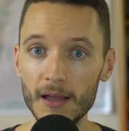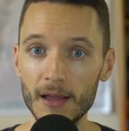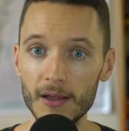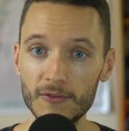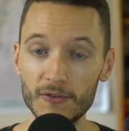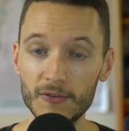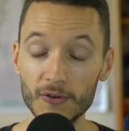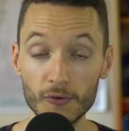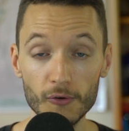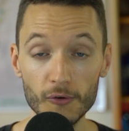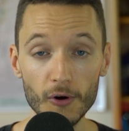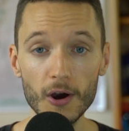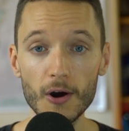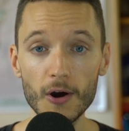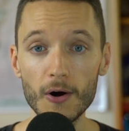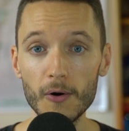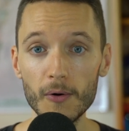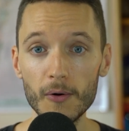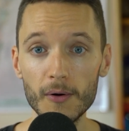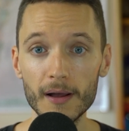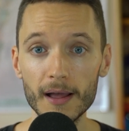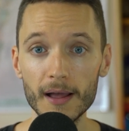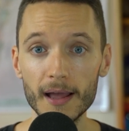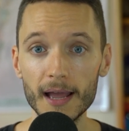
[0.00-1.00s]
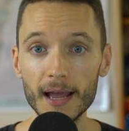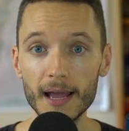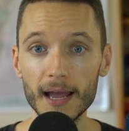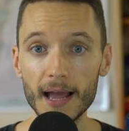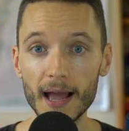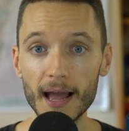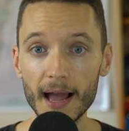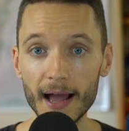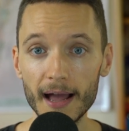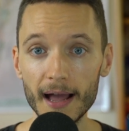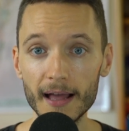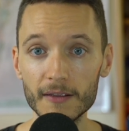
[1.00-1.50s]
to grow
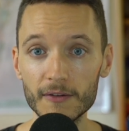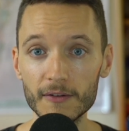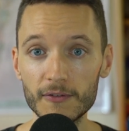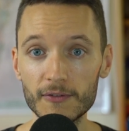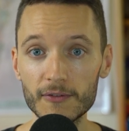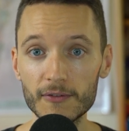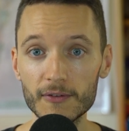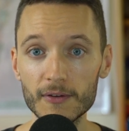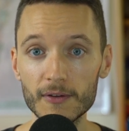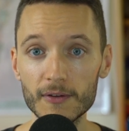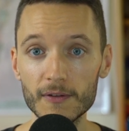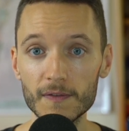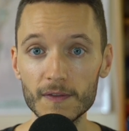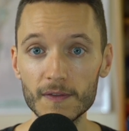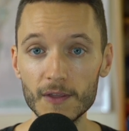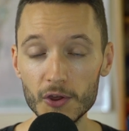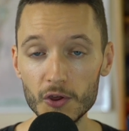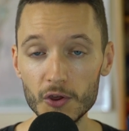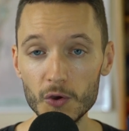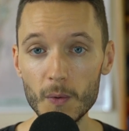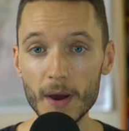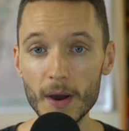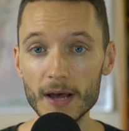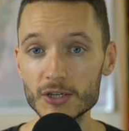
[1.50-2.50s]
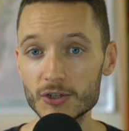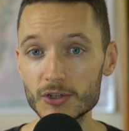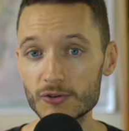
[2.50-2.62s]
as the U.S.